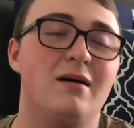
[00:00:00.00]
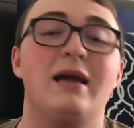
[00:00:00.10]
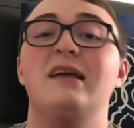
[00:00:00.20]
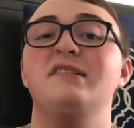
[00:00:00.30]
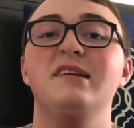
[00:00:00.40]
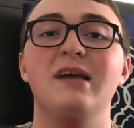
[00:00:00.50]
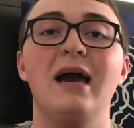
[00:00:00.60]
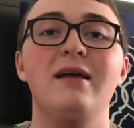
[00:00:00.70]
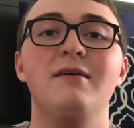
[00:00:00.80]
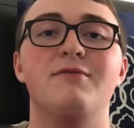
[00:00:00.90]
It's just
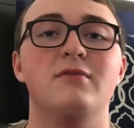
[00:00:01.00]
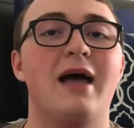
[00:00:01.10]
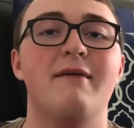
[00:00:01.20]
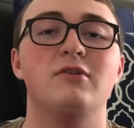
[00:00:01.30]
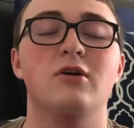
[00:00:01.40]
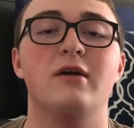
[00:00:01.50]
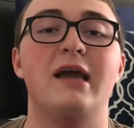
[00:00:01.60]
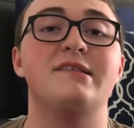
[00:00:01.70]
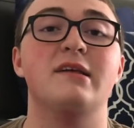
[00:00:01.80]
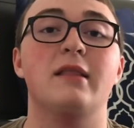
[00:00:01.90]
kind of, lavender
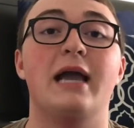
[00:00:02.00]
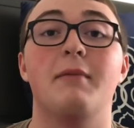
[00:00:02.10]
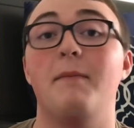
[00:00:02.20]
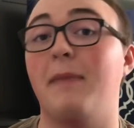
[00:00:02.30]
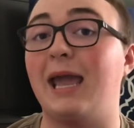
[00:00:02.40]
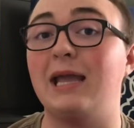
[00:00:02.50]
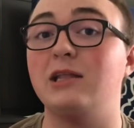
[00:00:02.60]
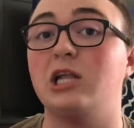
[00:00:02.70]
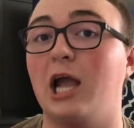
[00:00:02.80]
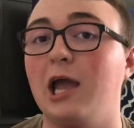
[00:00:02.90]
isn't, like, my
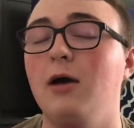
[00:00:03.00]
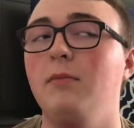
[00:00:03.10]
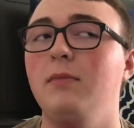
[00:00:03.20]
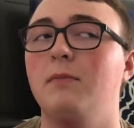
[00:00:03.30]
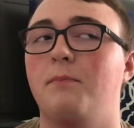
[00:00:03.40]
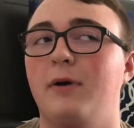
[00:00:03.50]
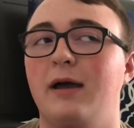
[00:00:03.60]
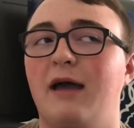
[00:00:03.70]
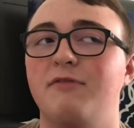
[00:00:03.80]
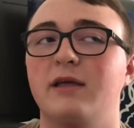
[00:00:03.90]
main jam,
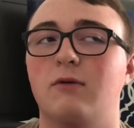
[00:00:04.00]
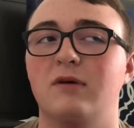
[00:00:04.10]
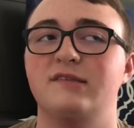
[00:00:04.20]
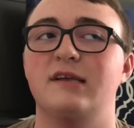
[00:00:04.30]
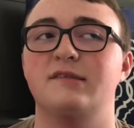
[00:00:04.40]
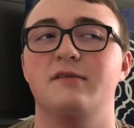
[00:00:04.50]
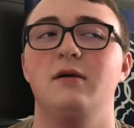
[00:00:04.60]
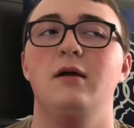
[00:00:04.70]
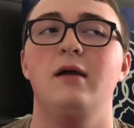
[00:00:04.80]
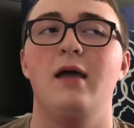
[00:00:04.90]
but I feel like once it's
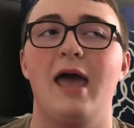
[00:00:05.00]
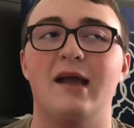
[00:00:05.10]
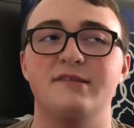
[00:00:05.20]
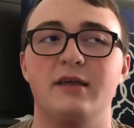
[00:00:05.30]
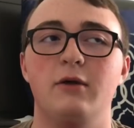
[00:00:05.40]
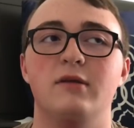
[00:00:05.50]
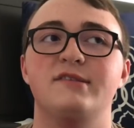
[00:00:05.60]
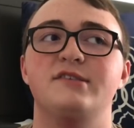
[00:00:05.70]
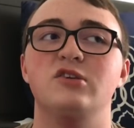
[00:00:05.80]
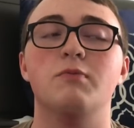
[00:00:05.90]
executed
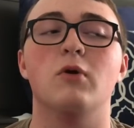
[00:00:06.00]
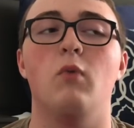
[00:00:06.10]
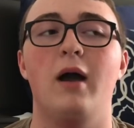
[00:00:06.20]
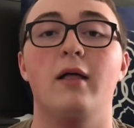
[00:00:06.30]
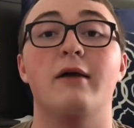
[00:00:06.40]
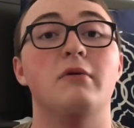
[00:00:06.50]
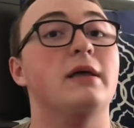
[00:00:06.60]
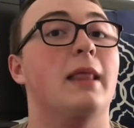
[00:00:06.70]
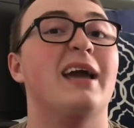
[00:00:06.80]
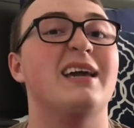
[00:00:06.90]
super well, I
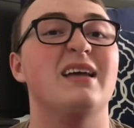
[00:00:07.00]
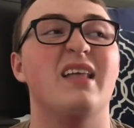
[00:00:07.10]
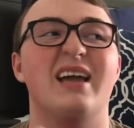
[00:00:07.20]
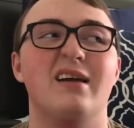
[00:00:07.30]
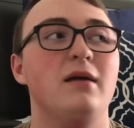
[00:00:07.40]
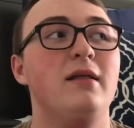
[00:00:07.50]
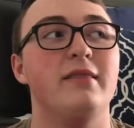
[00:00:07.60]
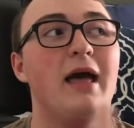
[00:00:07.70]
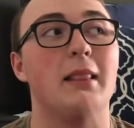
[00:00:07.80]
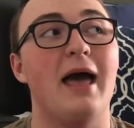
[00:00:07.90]
really like it. Like,
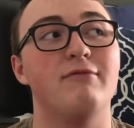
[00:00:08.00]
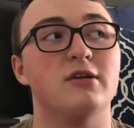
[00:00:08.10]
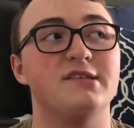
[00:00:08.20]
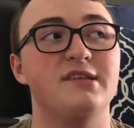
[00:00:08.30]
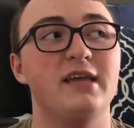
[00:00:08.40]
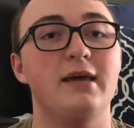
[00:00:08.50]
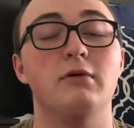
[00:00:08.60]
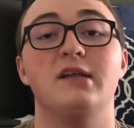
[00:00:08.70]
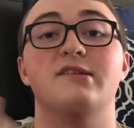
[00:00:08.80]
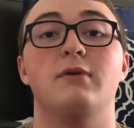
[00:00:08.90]
that Lavender Sea,
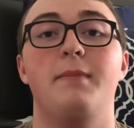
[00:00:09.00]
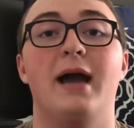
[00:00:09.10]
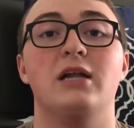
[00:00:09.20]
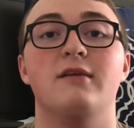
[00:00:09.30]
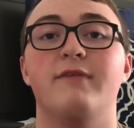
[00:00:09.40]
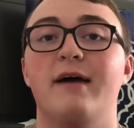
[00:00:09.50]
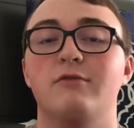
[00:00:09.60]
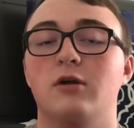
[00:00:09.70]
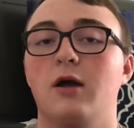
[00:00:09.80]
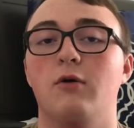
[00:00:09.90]
which is a repackage of
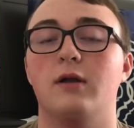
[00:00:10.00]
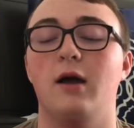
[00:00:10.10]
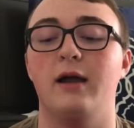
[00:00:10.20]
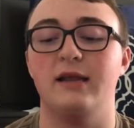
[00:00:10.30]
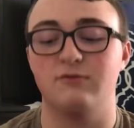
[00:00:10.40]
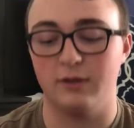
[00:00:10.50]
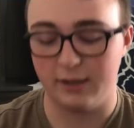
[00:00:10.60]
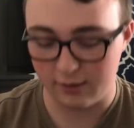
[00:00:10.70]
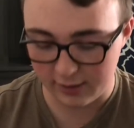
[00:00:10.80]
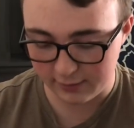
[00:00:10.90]
Lavender Coconut, is really
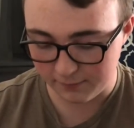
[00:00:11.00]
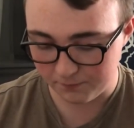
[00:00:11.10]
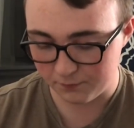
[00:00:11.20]
good.